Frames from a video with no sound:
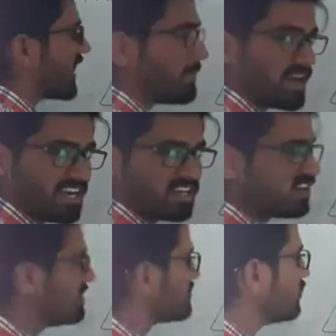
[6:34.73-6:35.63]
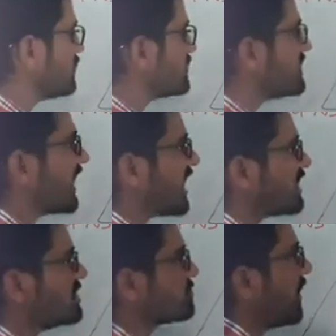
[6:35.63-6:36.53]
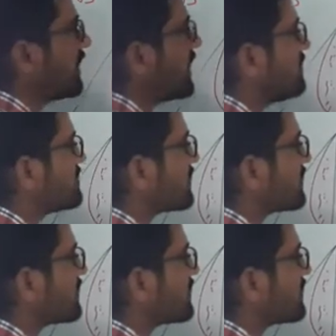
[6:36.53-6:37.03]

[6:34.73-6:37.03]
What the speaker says: Am I right? So this is the cartilage part, and this